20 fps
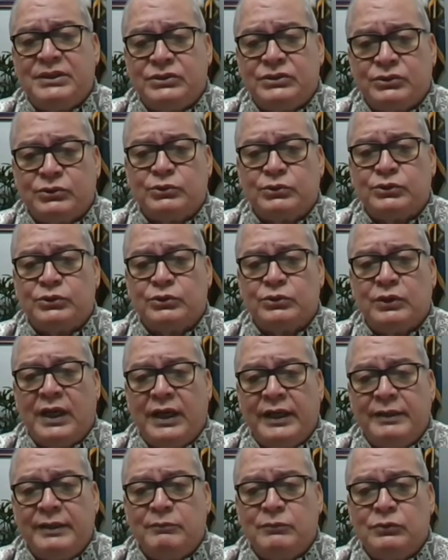social,
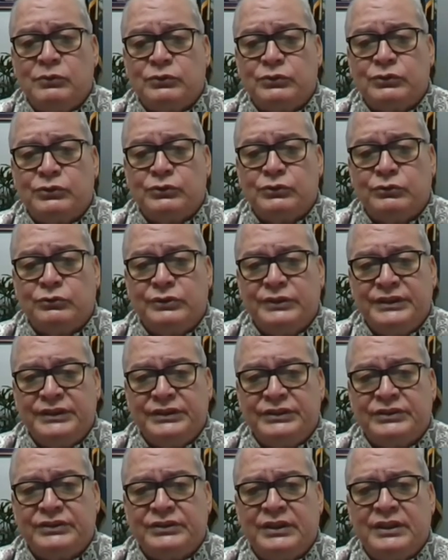and emotional
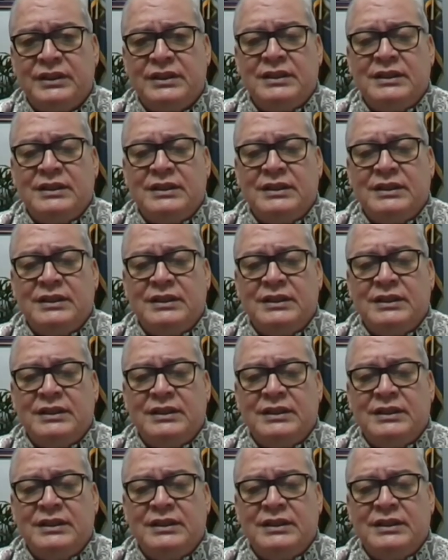needs.